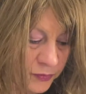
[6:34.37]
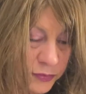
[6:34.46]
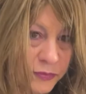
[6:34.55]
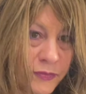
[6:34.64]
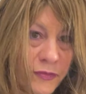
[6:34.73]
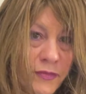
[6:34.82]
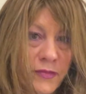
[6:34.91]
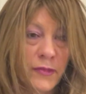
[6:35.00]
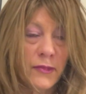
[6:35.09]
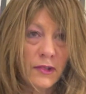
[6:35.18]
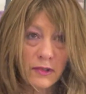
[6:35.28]

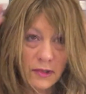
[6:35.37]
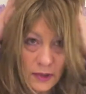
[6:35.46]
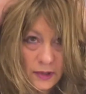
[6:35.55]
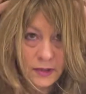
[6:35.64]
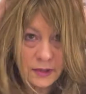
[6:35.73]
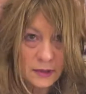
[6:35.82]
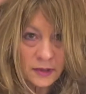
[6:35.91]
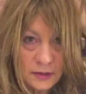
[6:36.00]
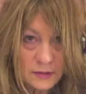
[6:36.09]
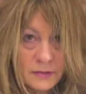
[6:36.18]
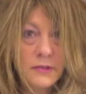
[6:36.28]
All right,
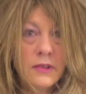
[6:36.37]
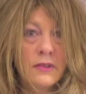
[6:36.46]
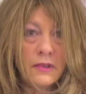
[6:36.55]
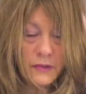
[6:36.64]
oh,